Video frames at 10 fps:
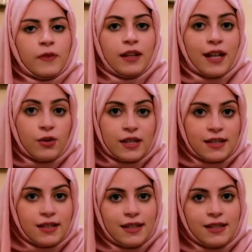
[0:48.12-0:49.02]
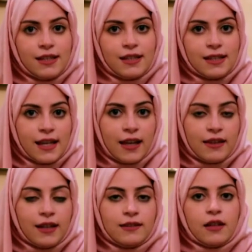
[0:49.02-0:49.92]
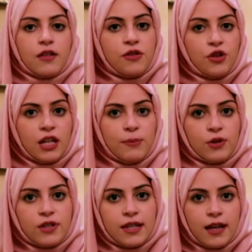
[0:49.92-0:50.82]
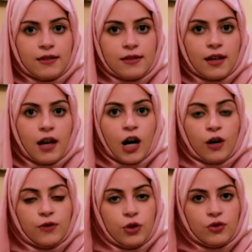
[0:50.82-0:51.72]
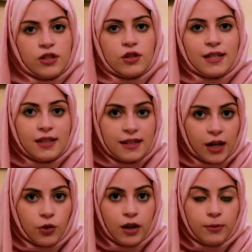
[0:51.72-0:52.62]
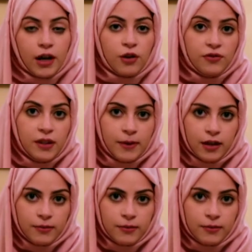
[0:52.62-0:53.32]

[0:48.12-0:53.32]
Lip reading: Now, the statistics say that 30% of users in Saudi Arabia are female.